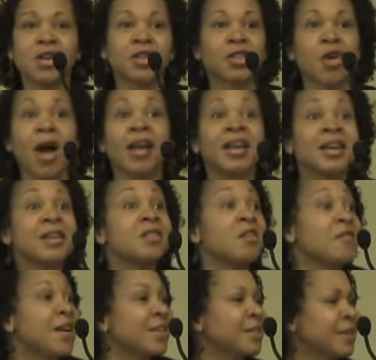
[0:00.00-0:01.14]
so I leaned
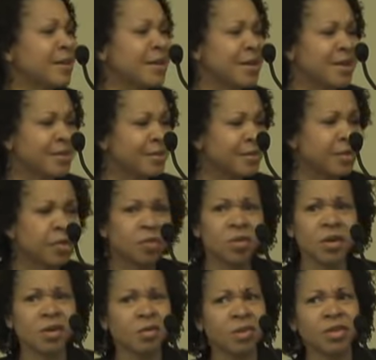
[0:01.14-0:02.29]
over, I said, uh,
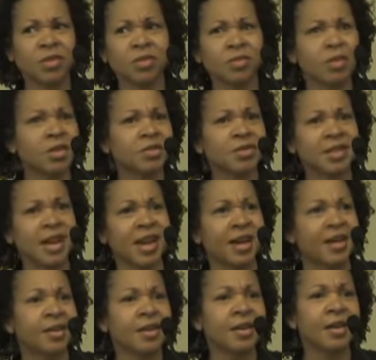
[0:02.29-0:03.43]
what you, what you say?
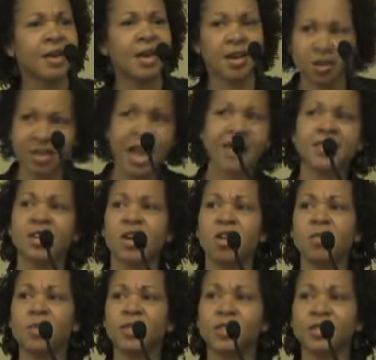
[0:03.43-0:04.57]
He goes, I told
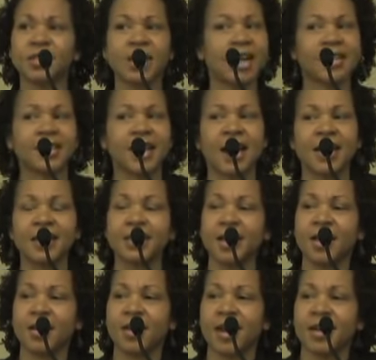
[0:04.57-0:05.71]
him what you said. I said,
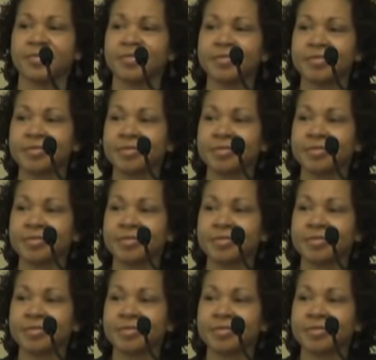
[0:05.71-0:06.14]
I